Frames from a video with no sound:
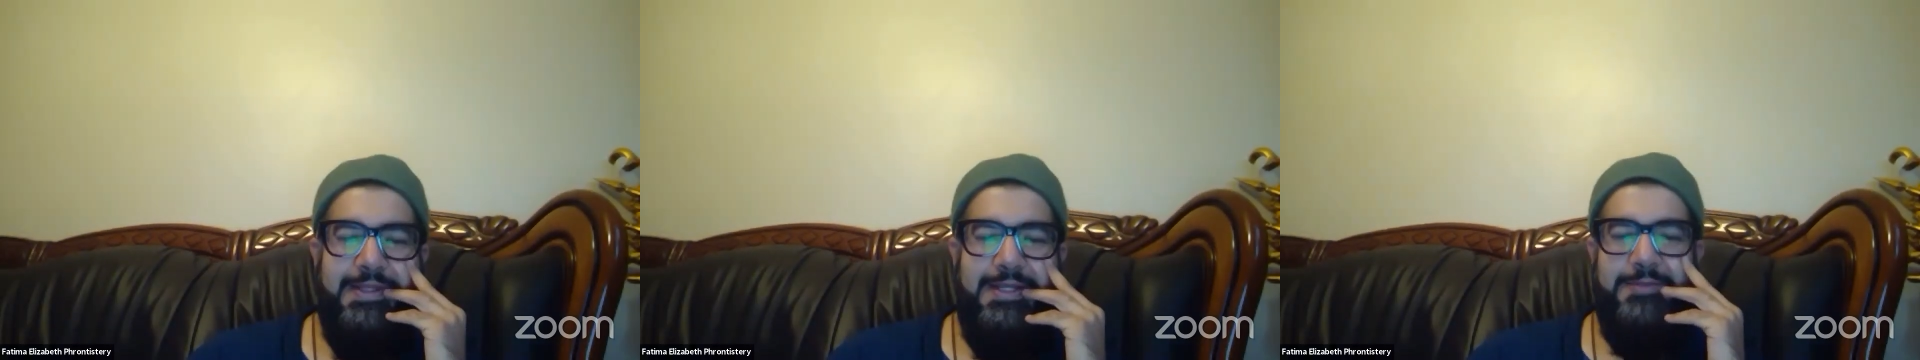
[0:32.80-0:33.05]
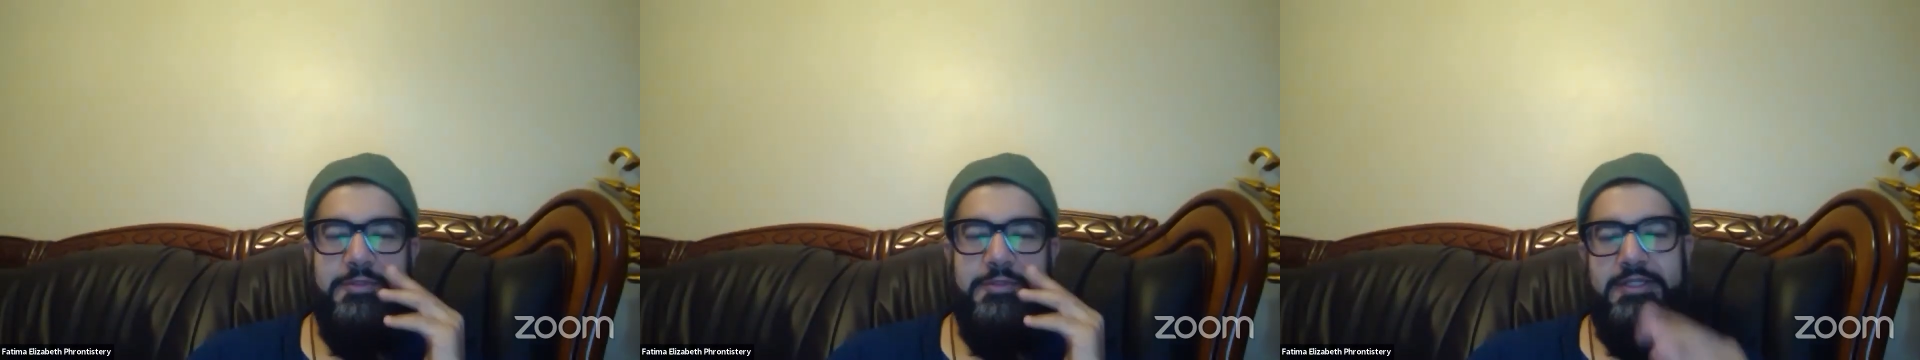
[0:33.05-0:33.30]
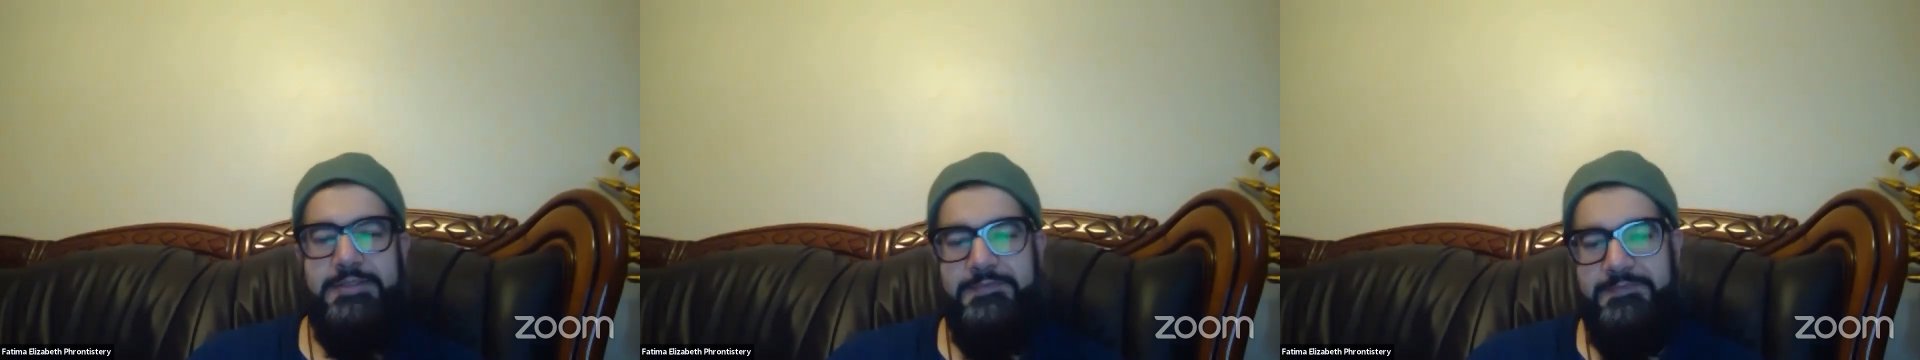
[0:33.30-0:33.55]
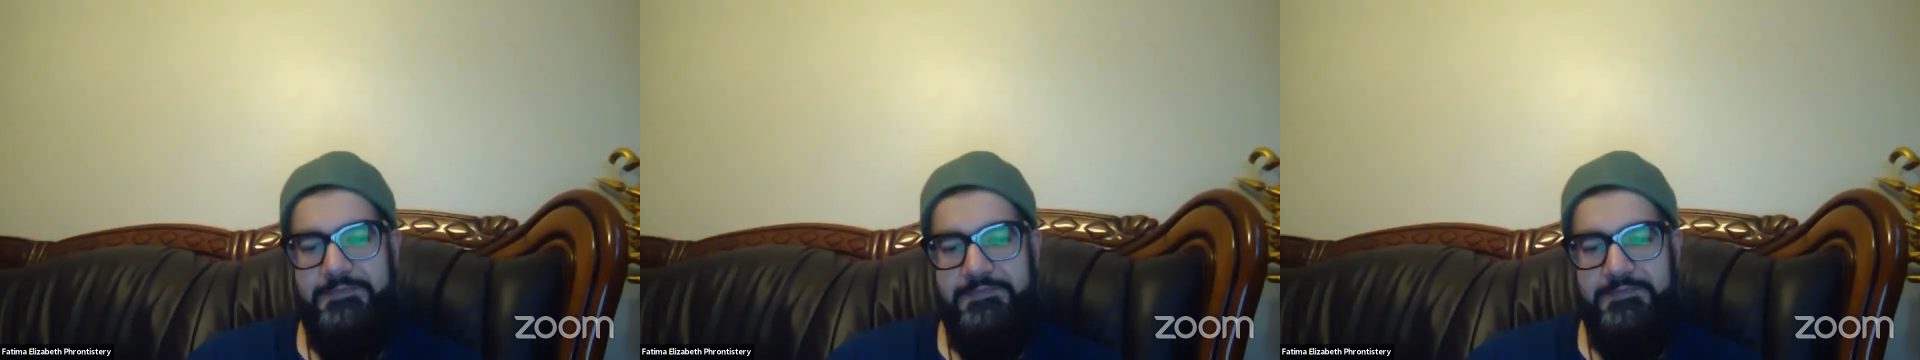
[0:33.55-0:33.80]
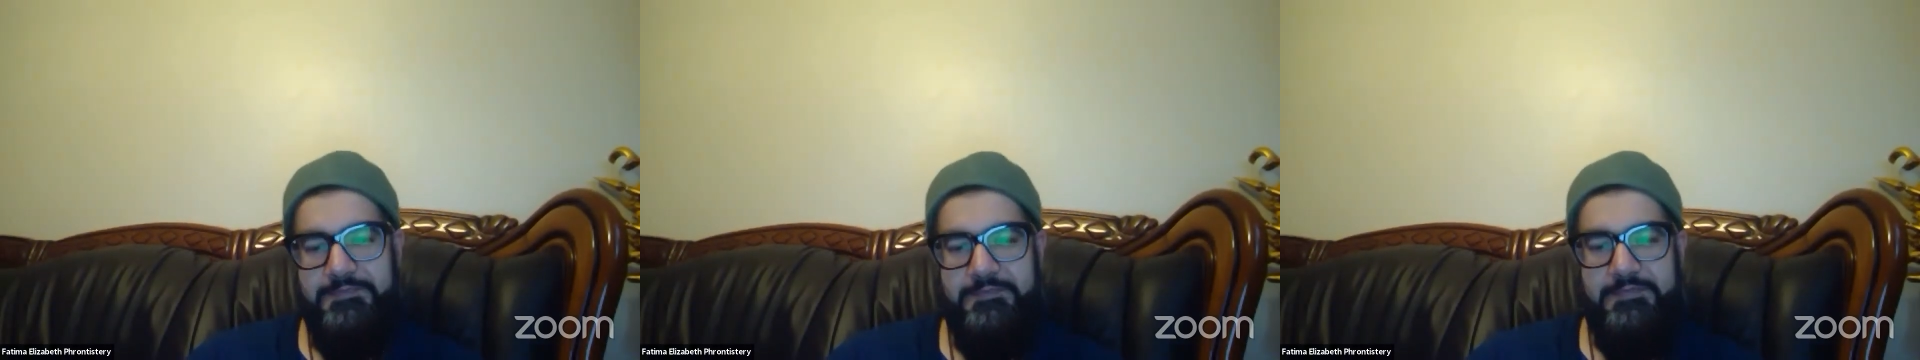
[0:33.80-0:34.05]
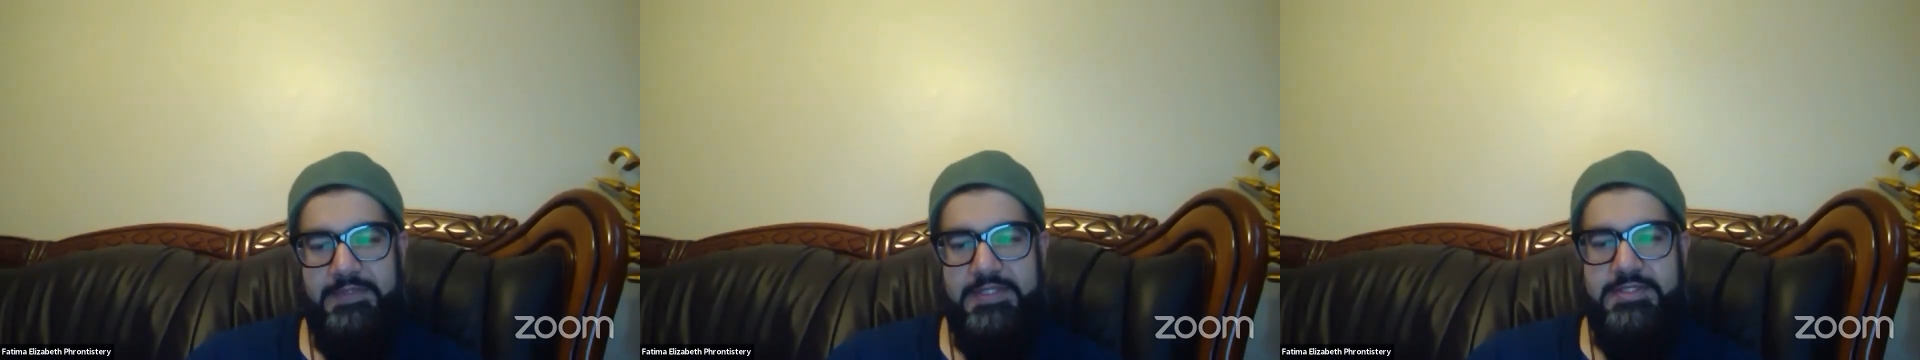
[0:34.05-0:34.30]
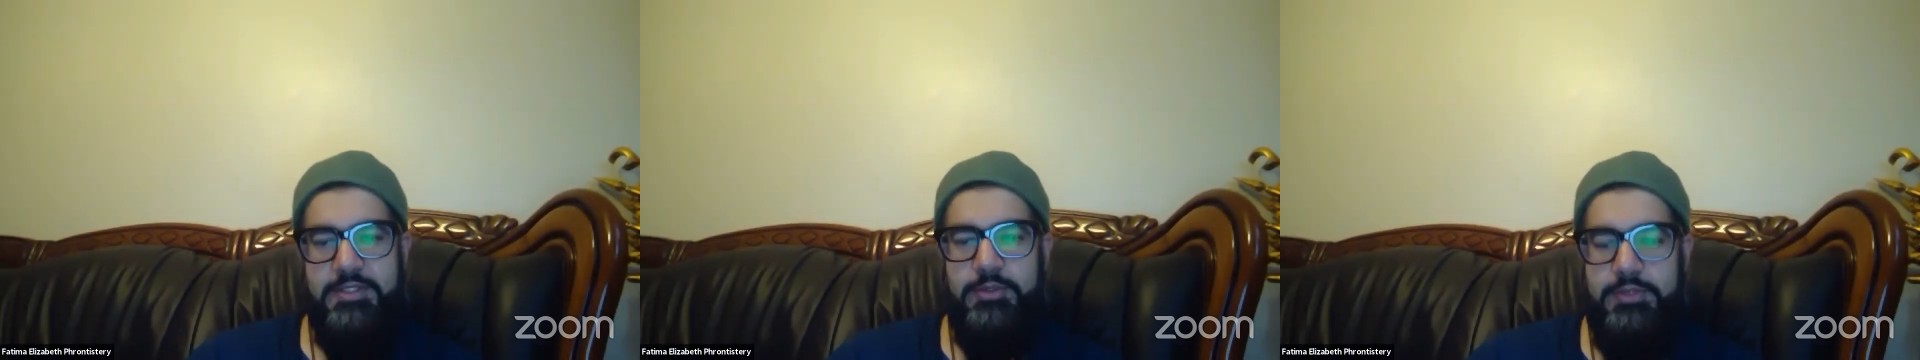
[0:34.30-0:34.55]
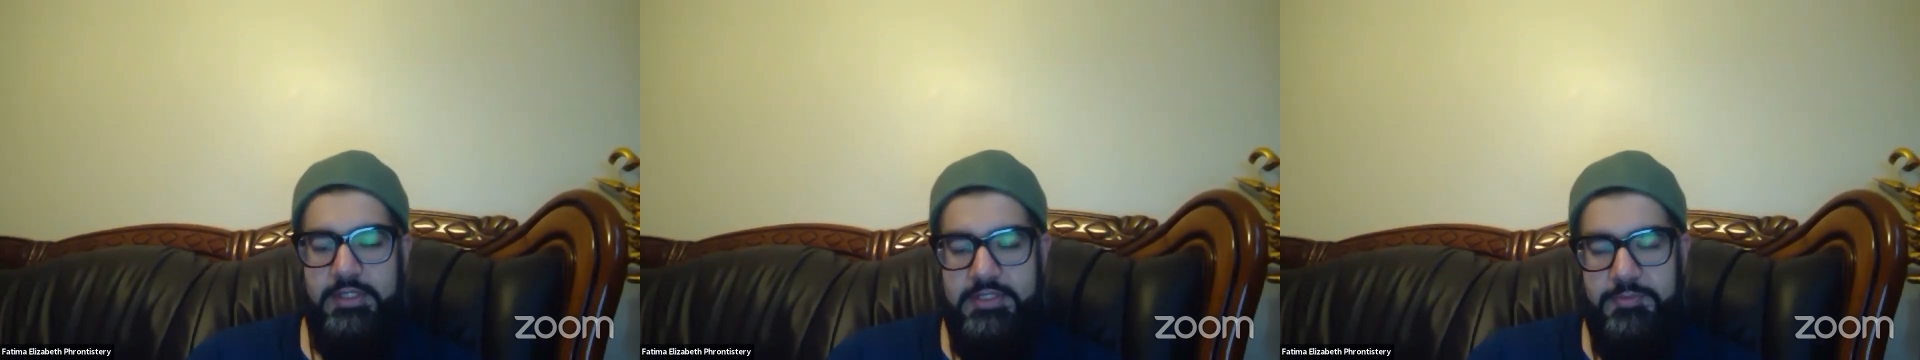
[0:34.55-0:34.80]
Alhamdulillah. That's a
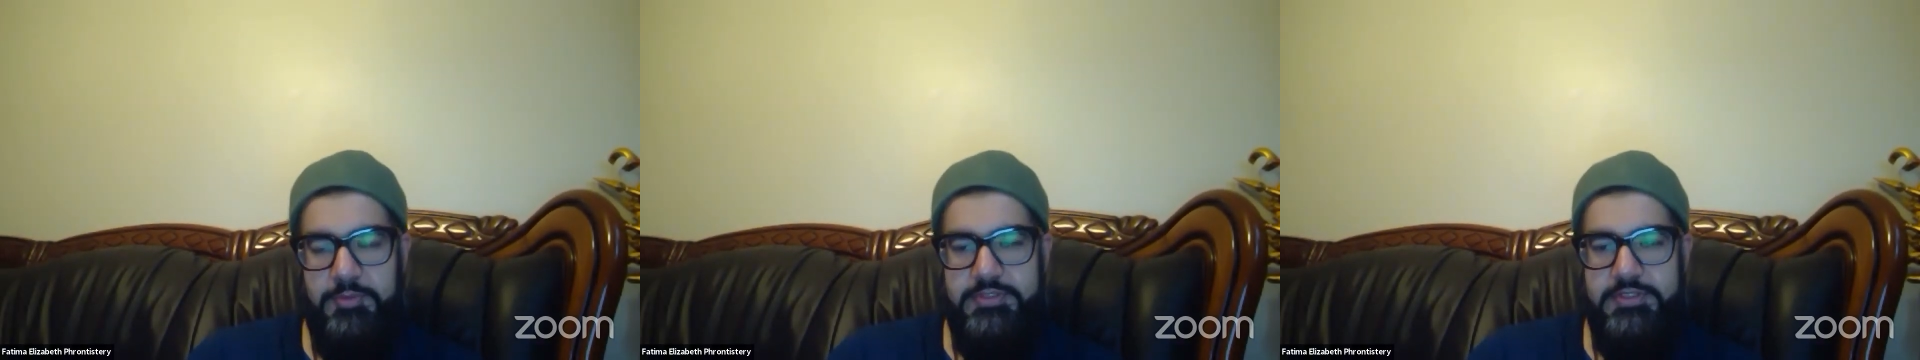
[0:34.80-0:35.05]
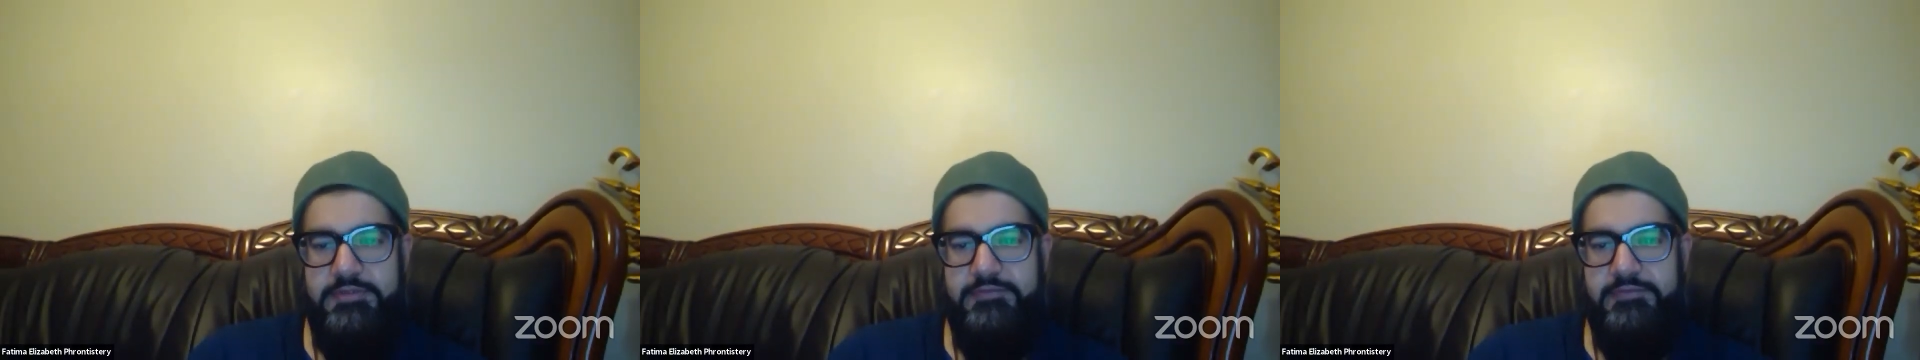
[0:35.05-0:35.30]
good thing. It's positive.